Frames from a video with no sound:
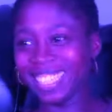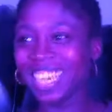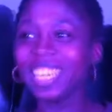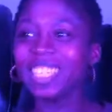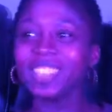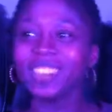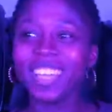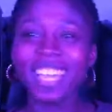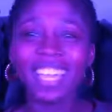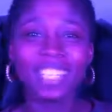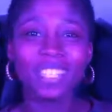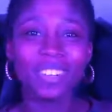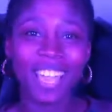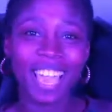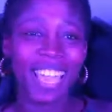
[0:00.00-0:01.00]
It's
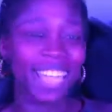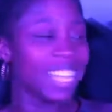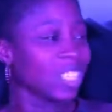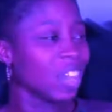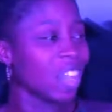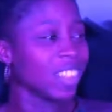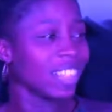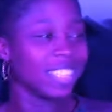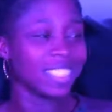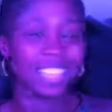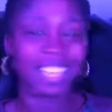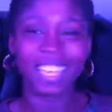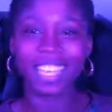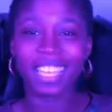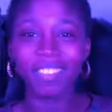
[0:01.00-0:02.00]
okay. It's
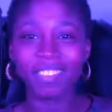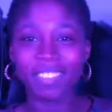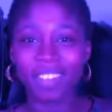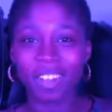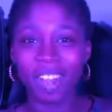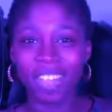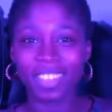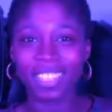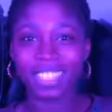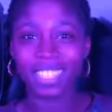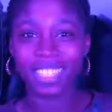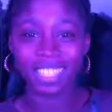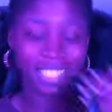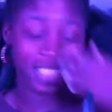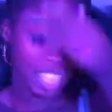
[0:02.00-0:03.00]
authentic. It gives the
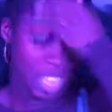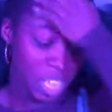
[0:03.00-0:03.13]
authenticity.